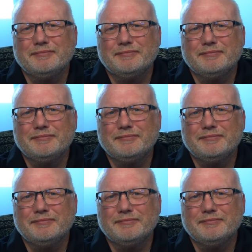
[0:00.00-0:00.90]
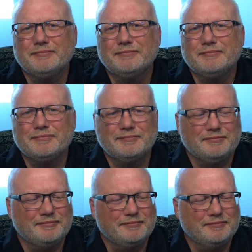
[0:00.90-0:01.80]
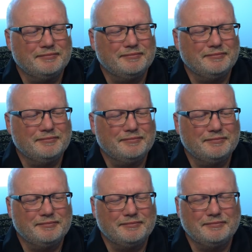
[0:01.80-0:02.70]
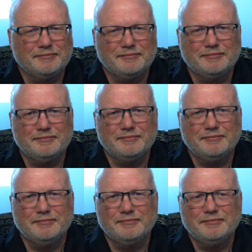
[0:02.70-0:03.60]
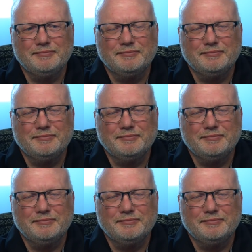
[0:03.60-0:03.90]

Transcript: [no speech]